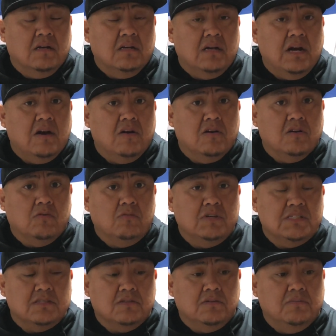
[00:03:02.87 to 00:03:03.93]
I heard a
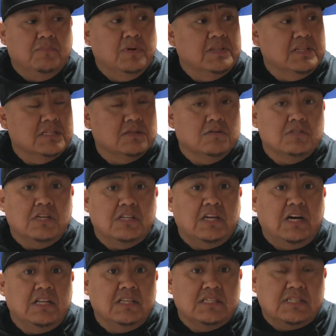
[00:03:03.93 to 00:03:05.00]
whistle, but this was on the
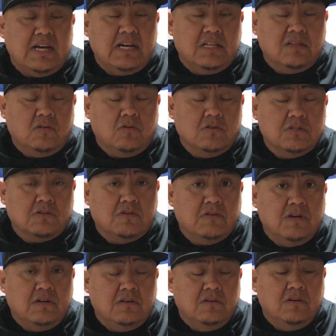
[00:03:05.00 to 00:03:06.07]
other side of the horse
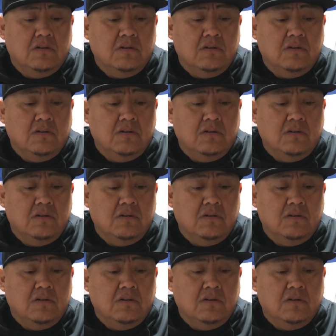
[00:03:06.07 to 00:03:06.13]
corral.